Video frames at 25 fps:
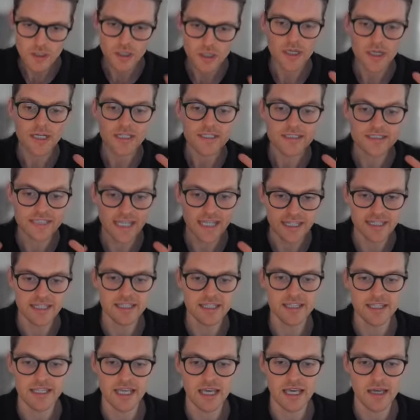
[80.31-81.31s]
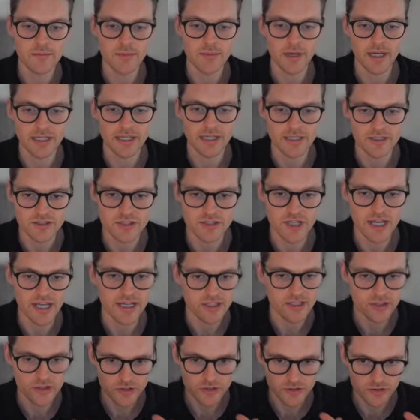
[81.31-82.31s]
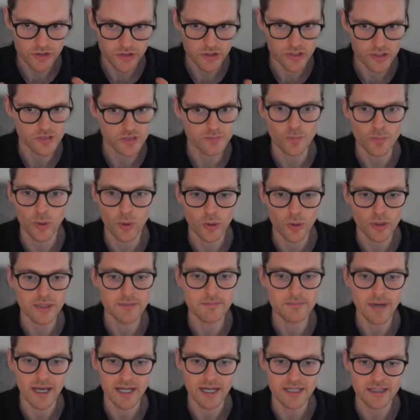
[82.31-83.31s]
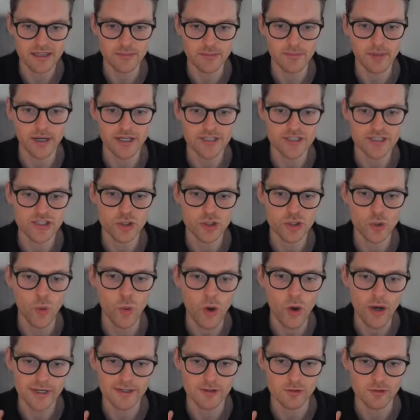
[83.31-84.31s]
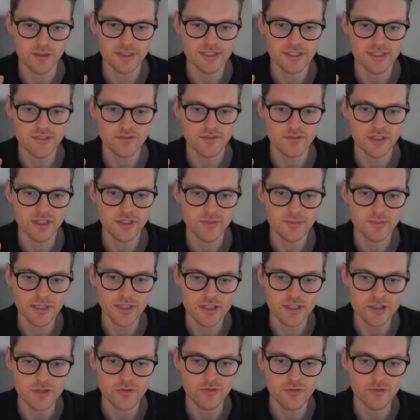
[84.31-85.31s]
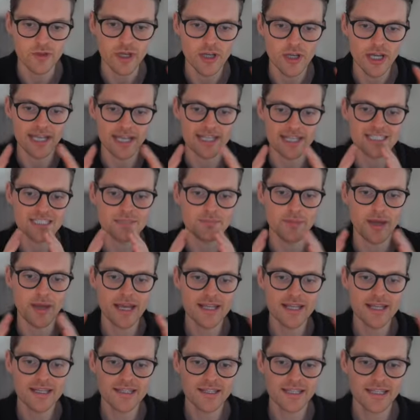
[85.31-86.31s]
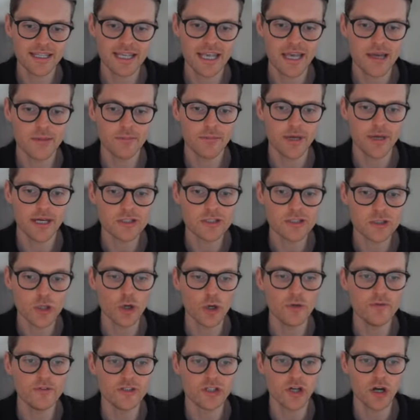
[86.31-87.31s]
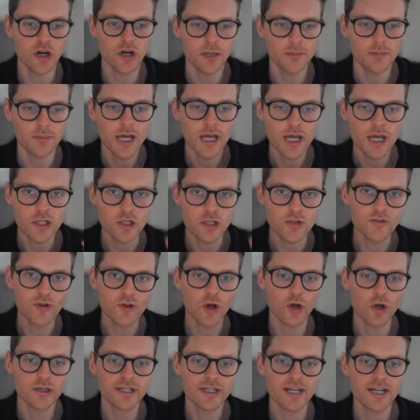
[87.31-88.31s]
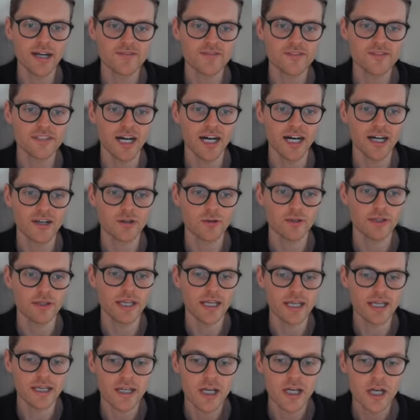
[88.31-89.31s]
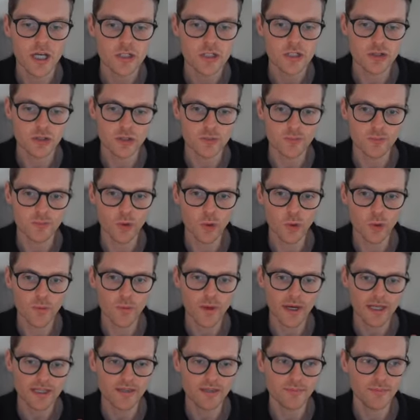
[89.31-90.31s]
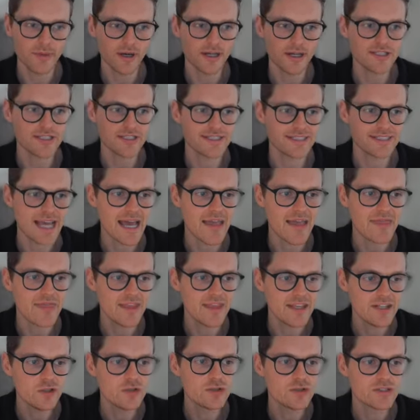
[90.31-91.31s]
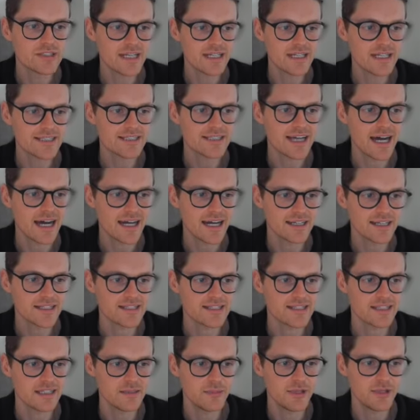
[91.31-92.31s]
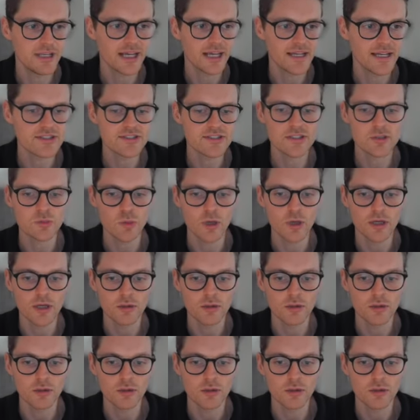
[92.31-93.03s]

taking the campaigns and it's just pulling back the budgets quite aggressively because you've expanded the campaigns over time. You've got enough data in there. So you pull back the budgets and then you set target CPAs as well.